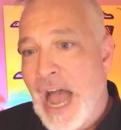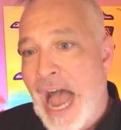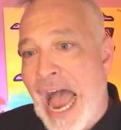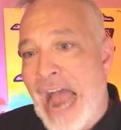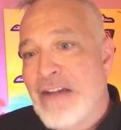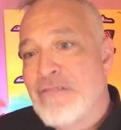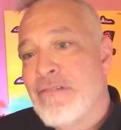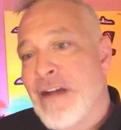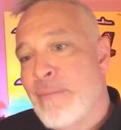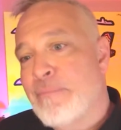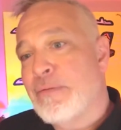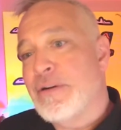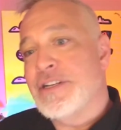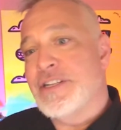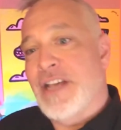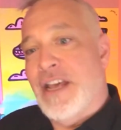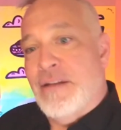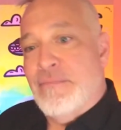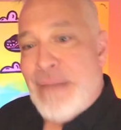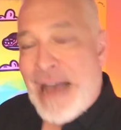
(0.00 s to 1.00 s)
I
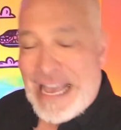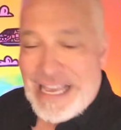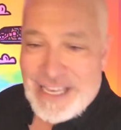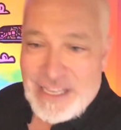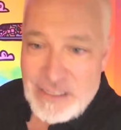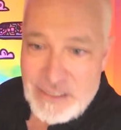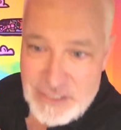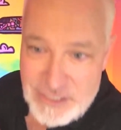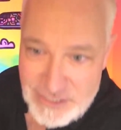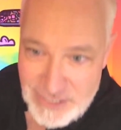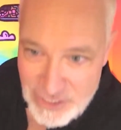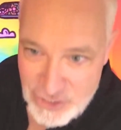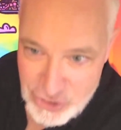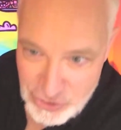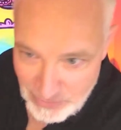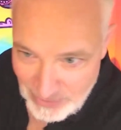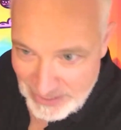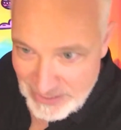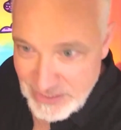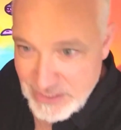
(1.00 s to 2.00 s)
represent my
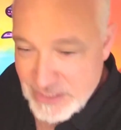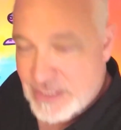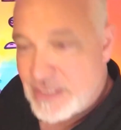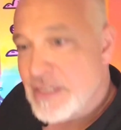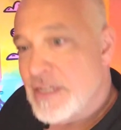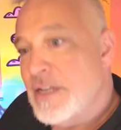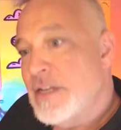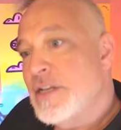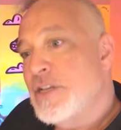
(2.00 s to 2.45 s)
constituents.